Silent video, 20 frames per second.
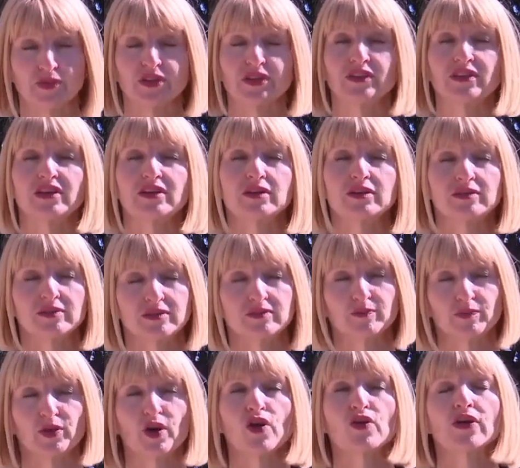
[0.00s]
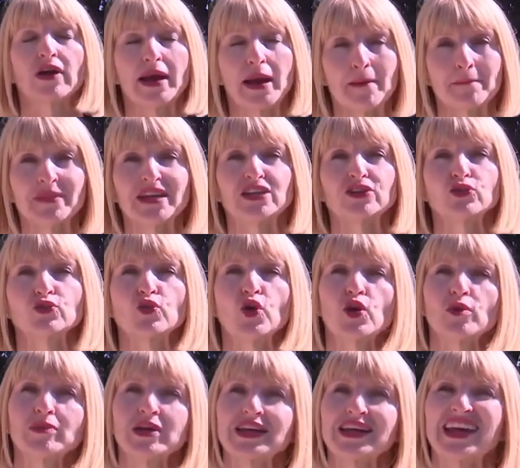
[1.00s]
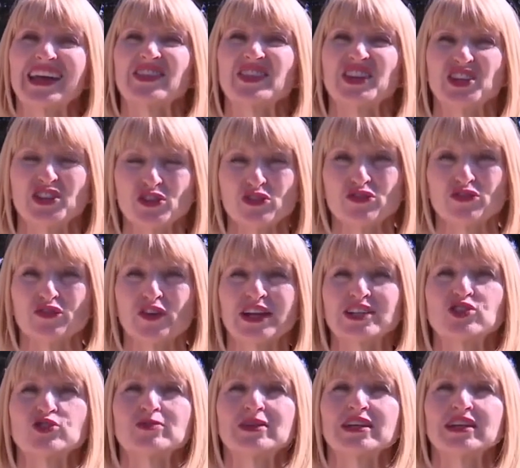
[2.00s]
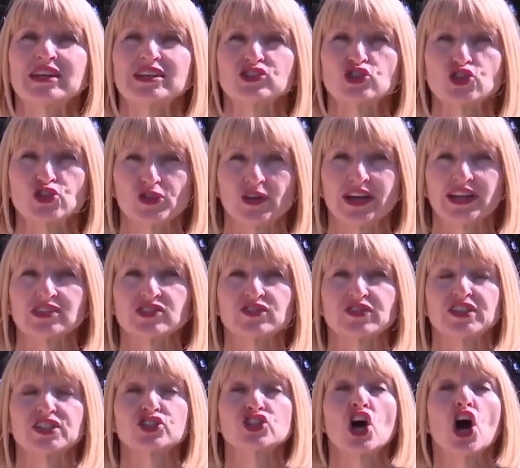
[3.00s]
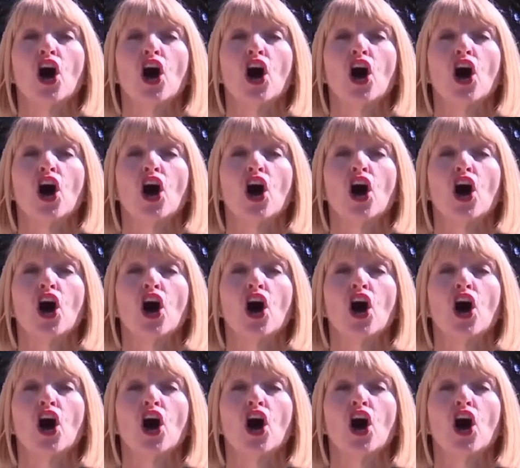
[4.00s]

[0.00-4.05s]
the program enrollment and the new freshmen and transfers,